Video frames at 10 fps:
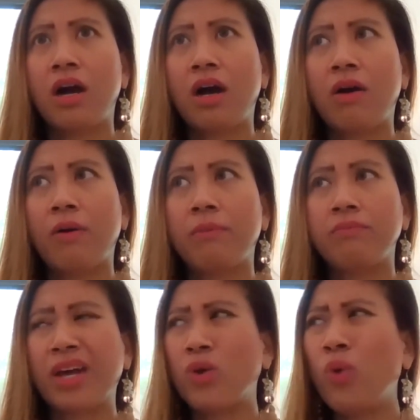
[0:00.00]
um,
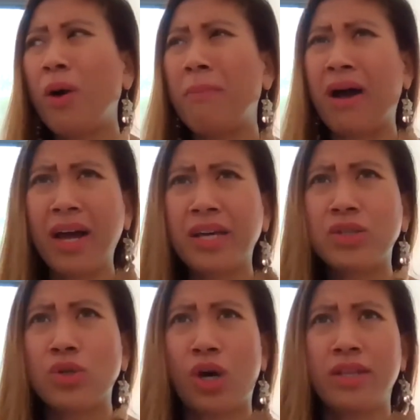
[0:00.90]
like, who am I
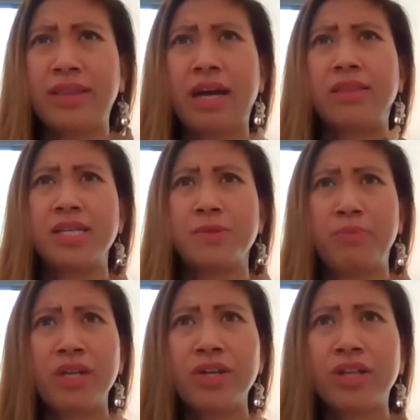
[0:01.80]
to contact this
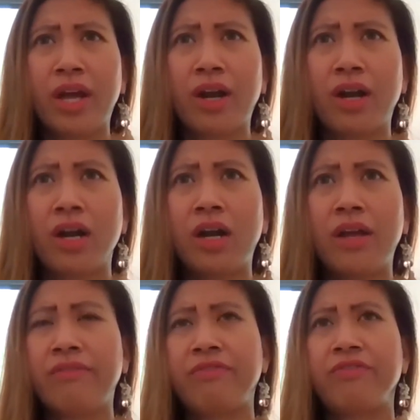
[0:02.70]
billionaire
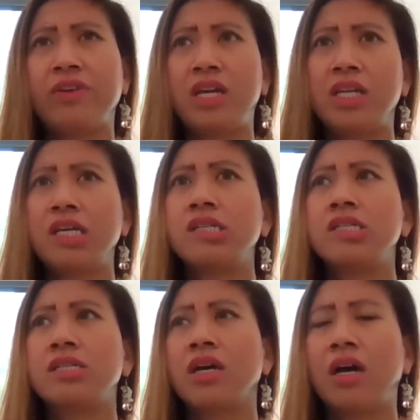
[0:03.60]
if he
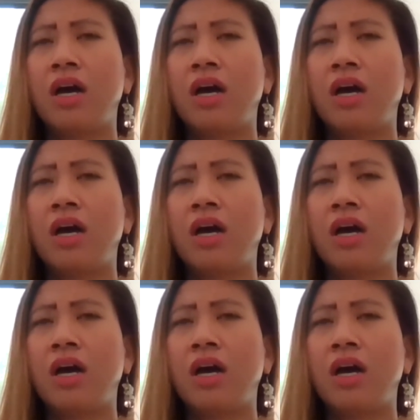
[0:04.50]
needs